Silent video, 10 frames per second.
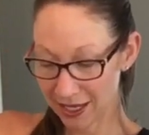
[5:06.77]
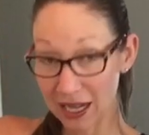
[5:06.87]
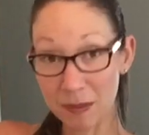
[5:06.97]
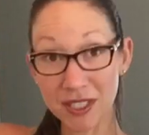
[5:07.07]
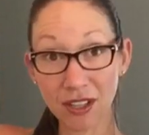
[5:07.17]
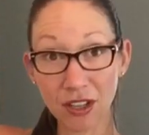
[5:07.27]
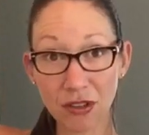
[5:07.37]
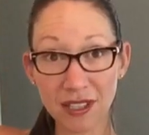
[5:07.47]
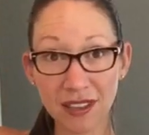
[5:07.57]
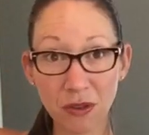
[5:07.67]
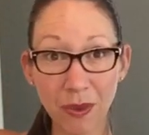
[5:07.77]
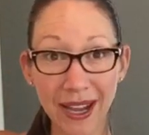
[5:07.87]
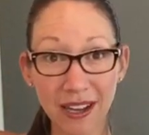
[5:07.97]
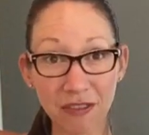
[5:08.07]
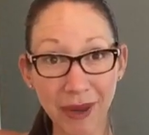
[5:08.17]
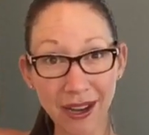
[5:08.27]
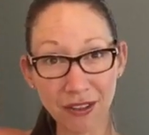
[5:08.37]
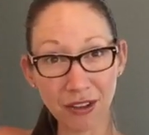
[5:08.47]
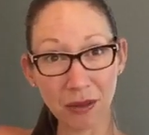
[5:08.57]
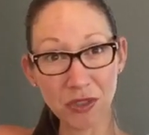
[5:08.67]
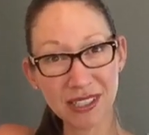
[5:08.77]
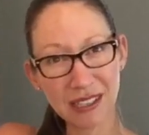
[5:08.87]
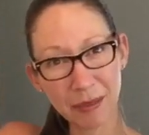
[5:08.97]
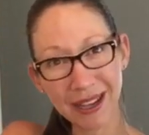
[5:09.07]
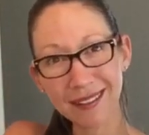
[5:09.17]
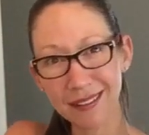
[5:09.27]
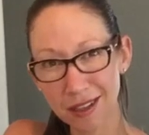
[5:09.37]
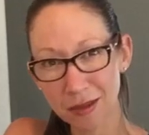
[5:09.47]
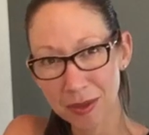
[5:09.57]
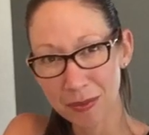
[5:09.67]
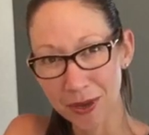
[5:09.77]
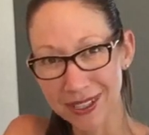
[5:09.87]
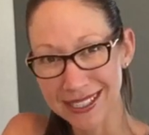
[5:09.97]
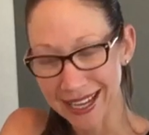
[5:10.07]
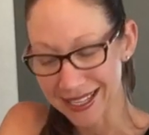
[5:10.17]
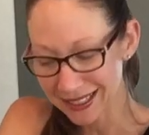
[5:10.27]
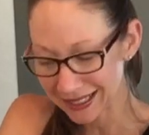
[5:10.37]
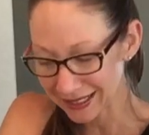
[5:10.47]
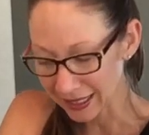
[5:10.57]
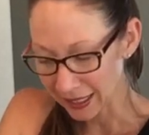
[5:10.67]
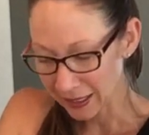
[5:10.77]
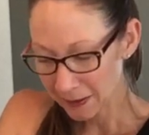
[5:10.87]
And I'm still using the weight of my other arm just to make it a little bit more intense.